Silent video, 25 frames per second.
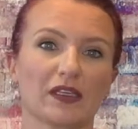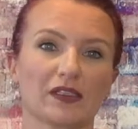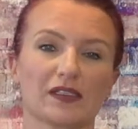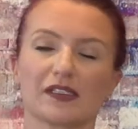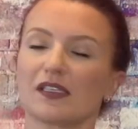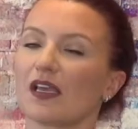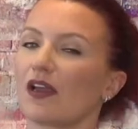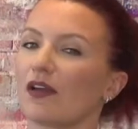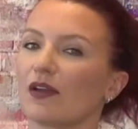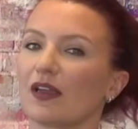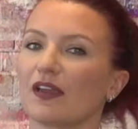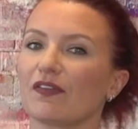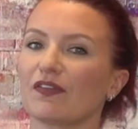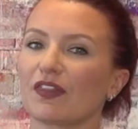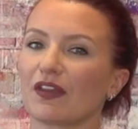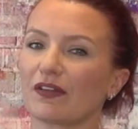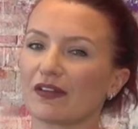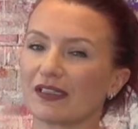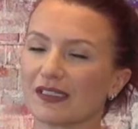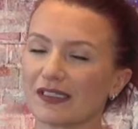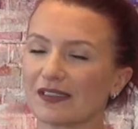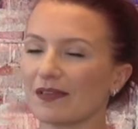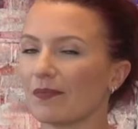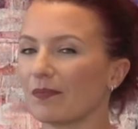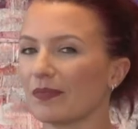So if there
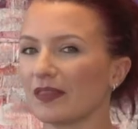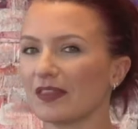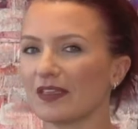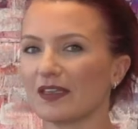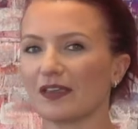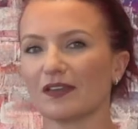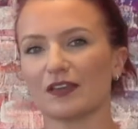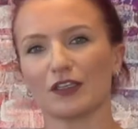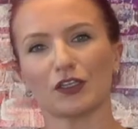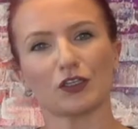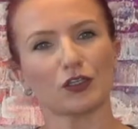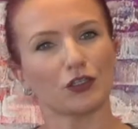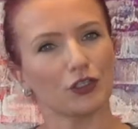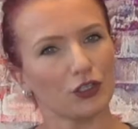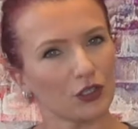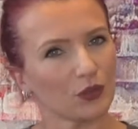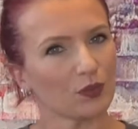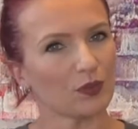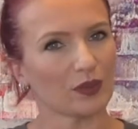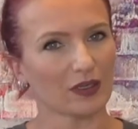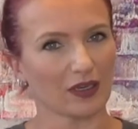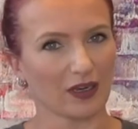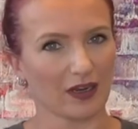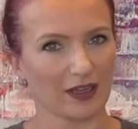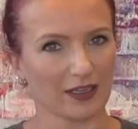is something that you
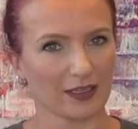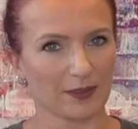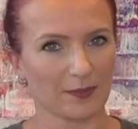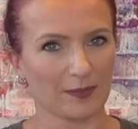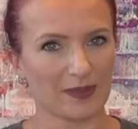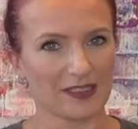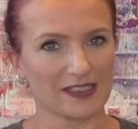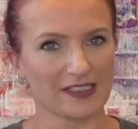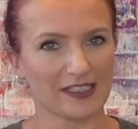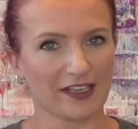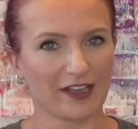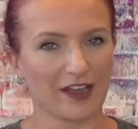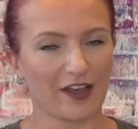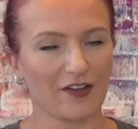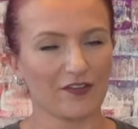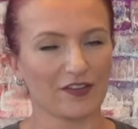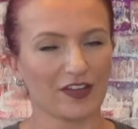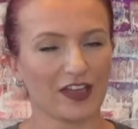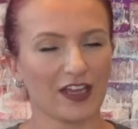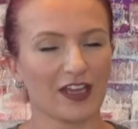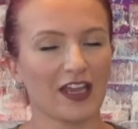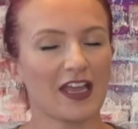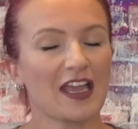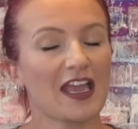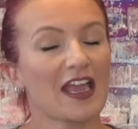would like me to
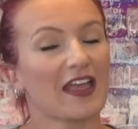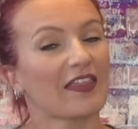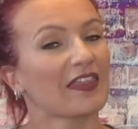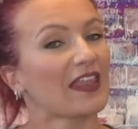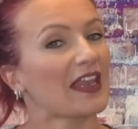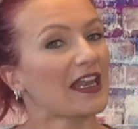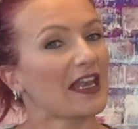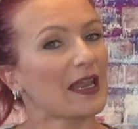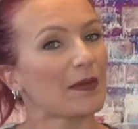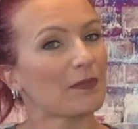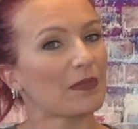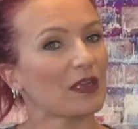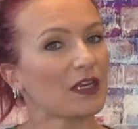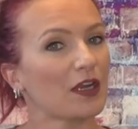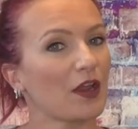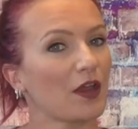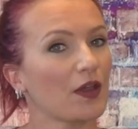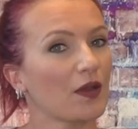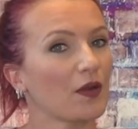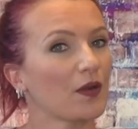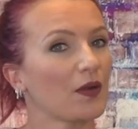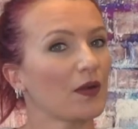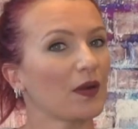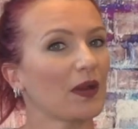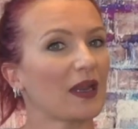cover, then let me
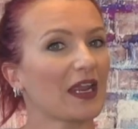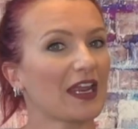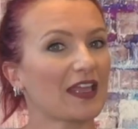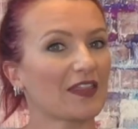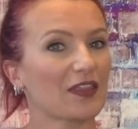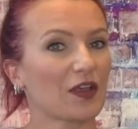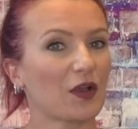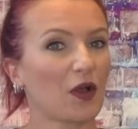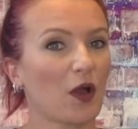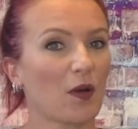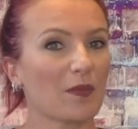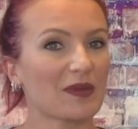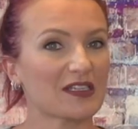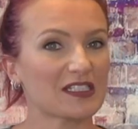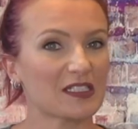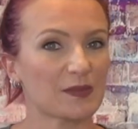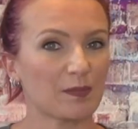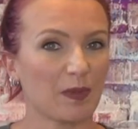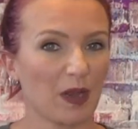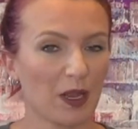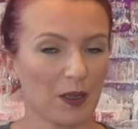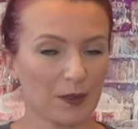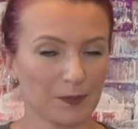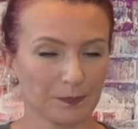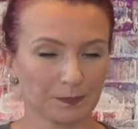know in the comments
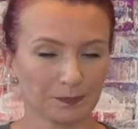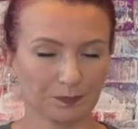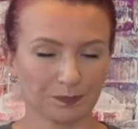below.